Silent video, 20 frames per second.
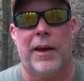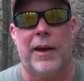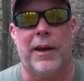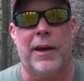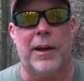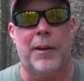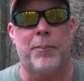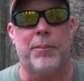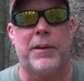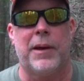
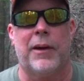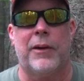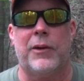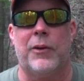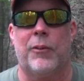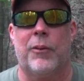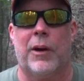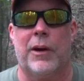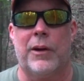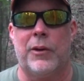And I'm telling
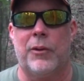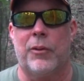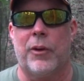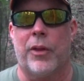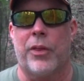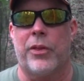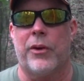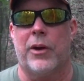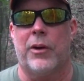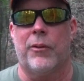you what, you would
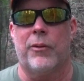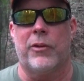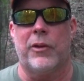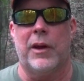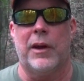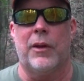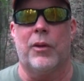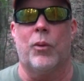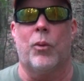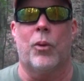have thought it was the
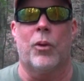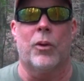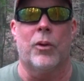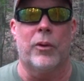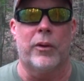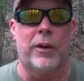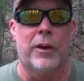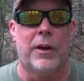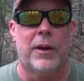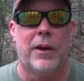end of the
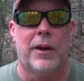world.